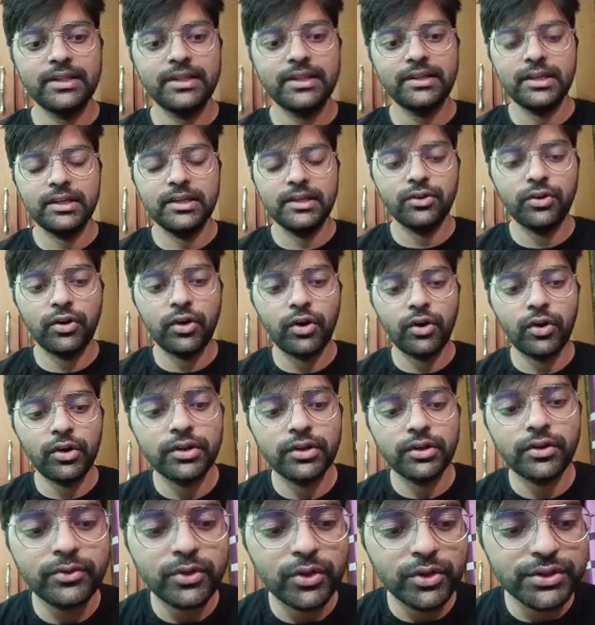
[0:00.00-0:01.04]
in order
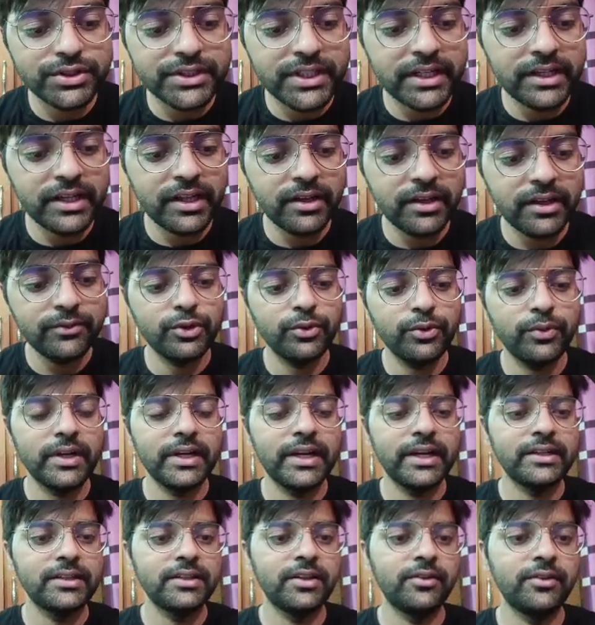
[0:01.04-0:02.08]
of constant time, you will
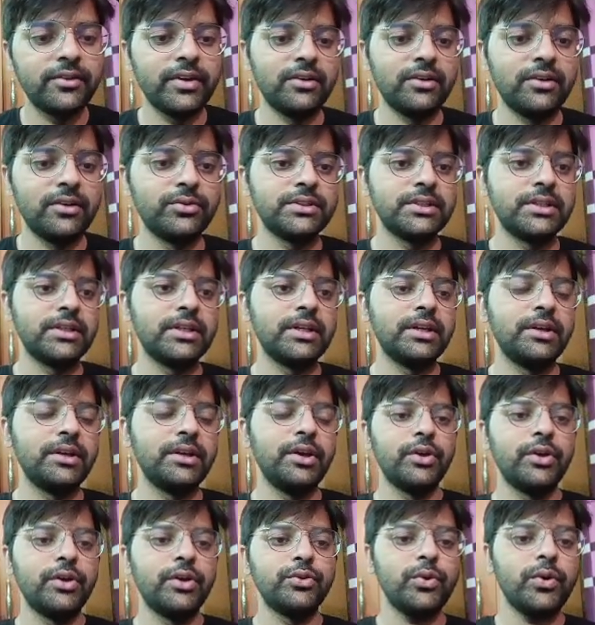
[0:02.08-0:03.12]
get the value.
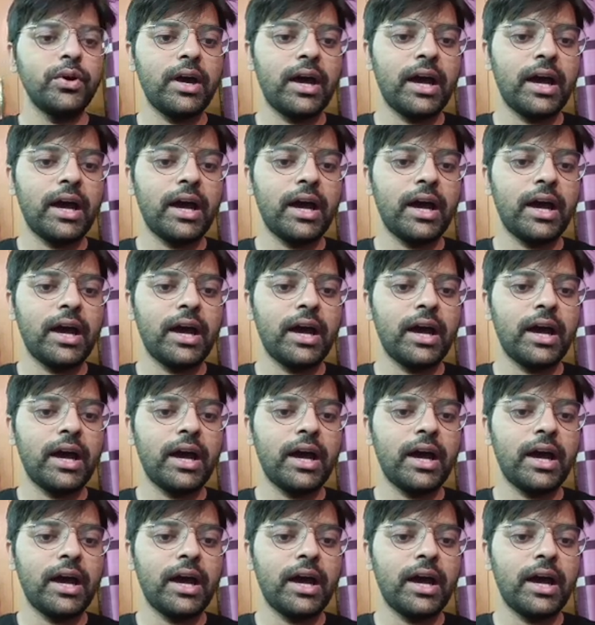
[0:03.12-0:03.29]
So